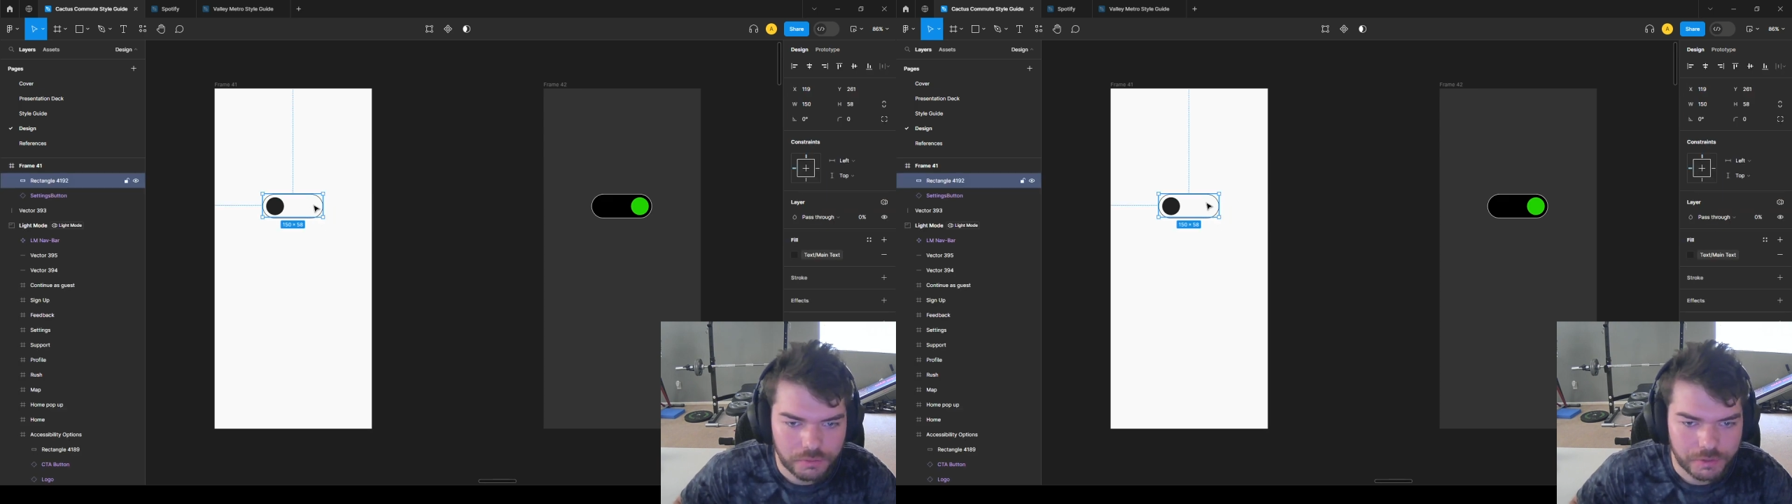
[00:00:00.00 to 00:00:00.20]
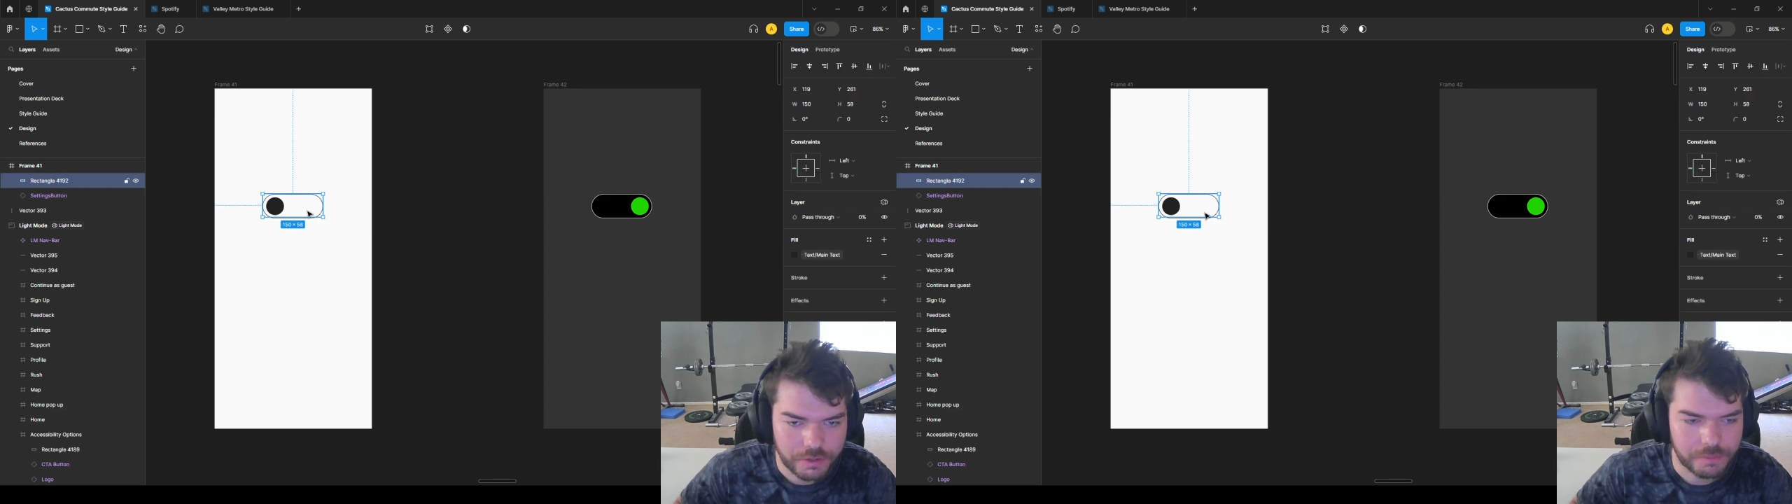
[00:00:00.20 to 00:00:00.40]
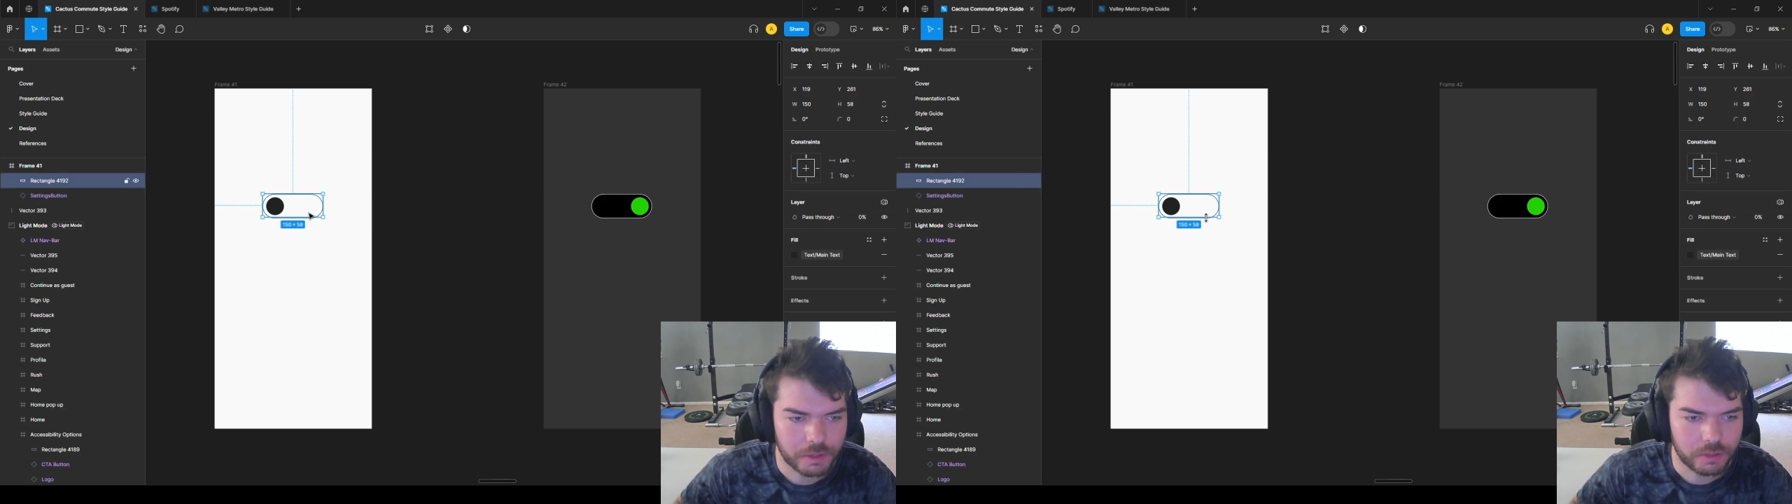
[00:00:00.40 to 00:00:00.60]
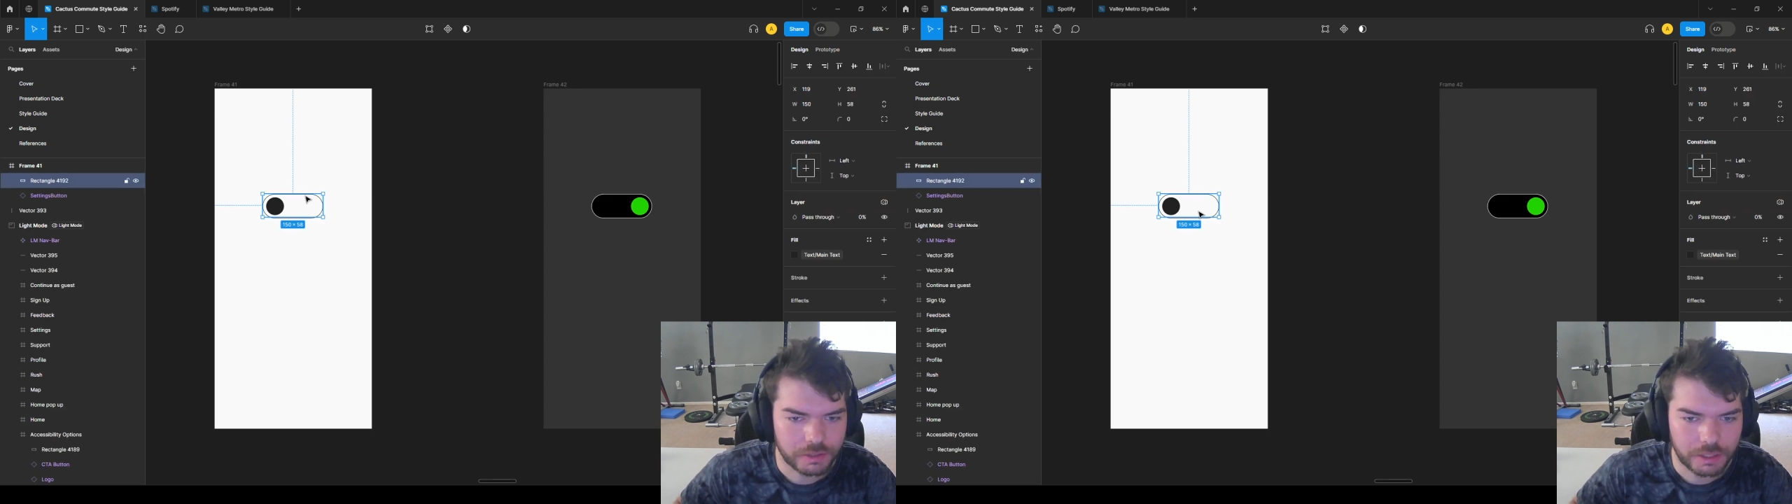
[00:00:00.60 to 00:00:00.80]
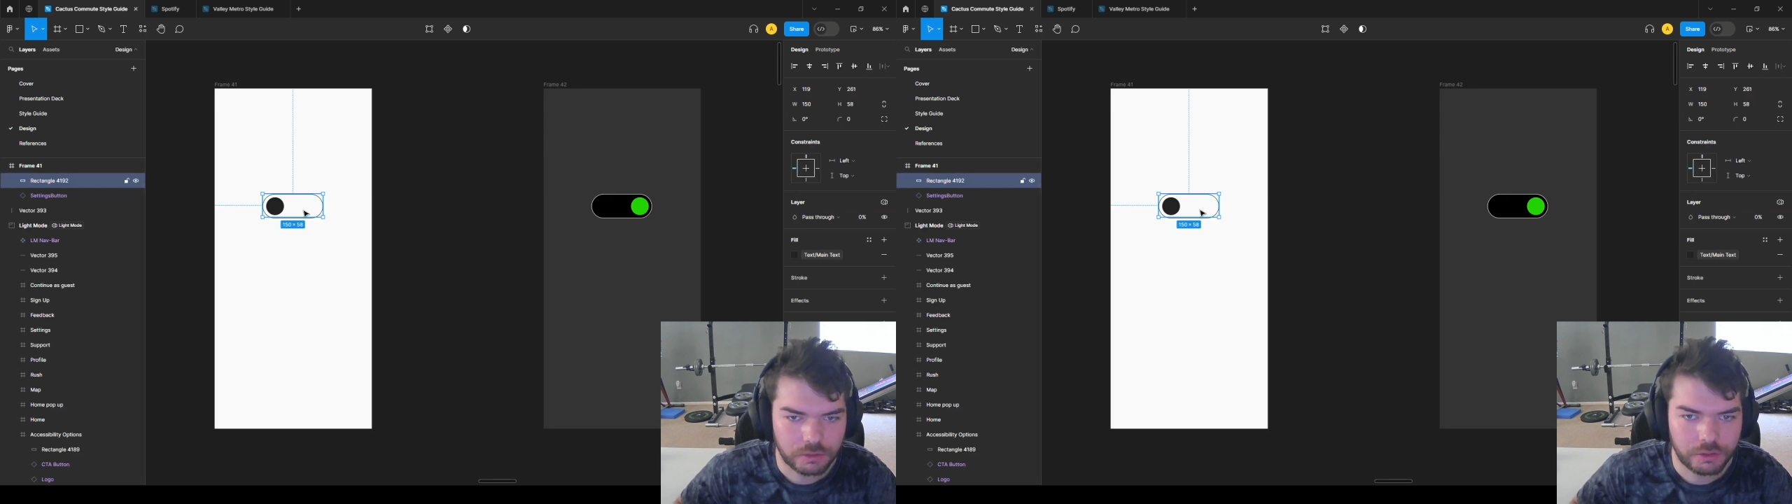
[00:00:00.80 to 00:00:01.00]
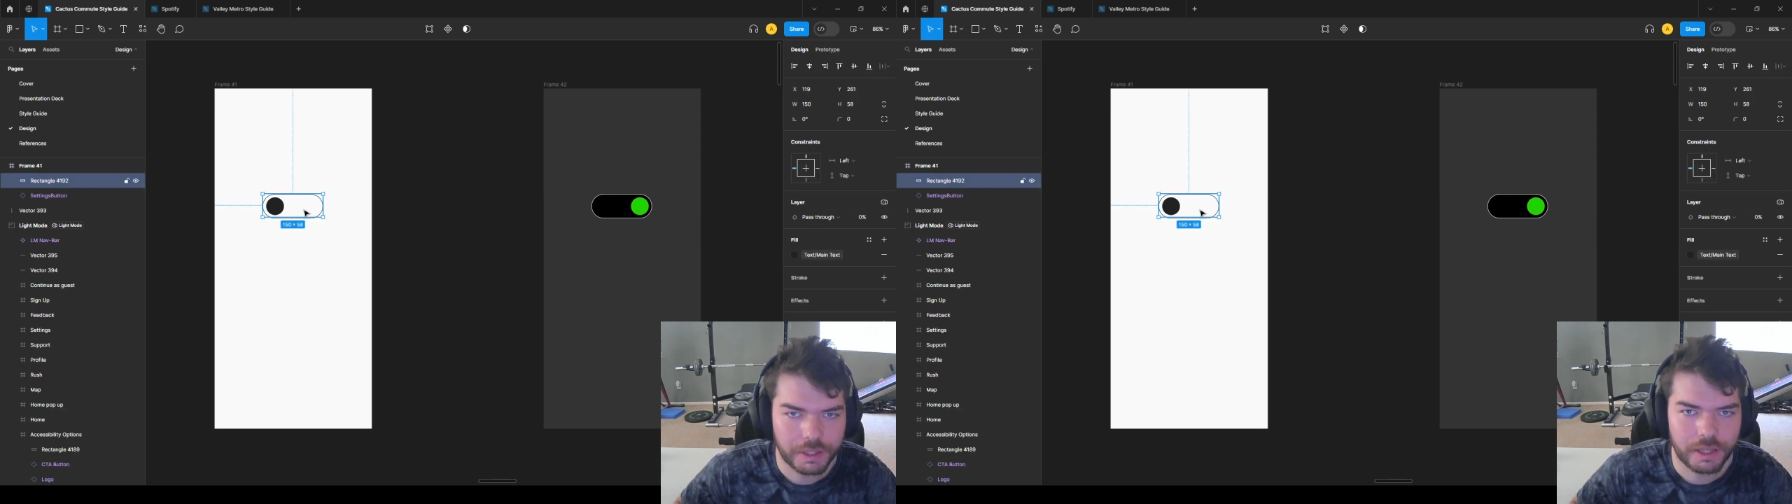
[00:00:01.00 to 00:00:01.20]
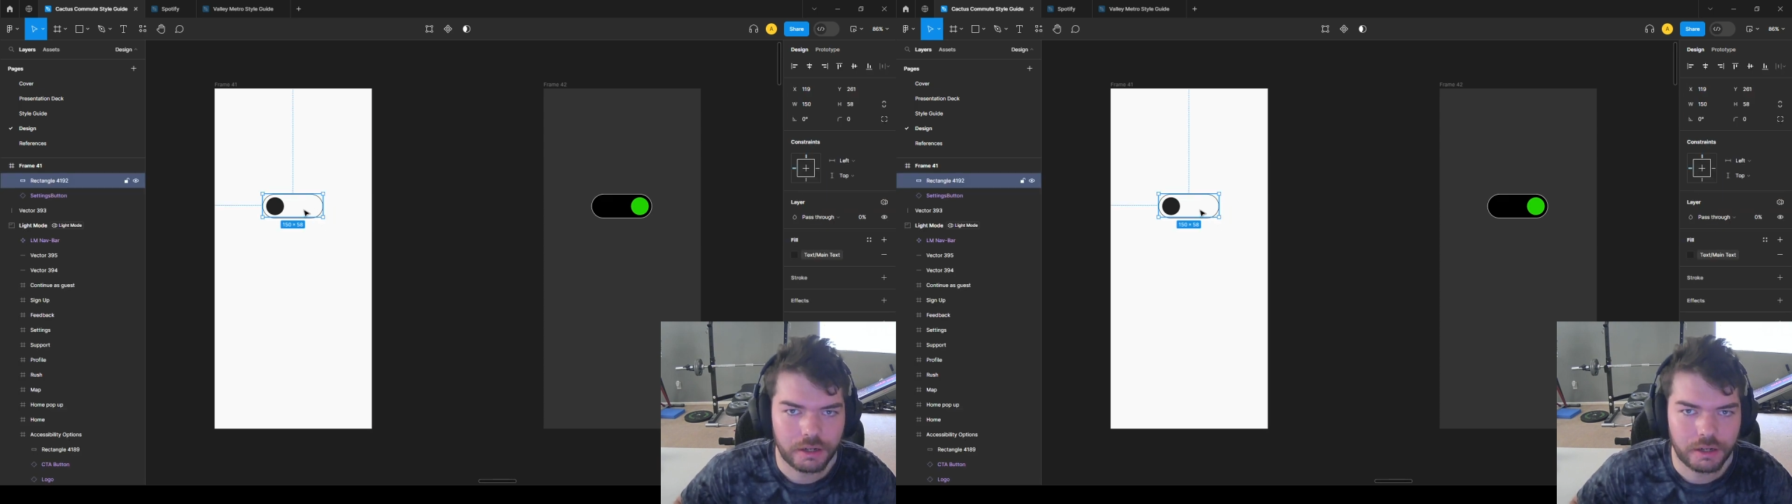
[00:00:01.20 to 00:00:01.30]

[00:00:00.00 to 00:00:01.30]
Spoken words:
here's my rectangle that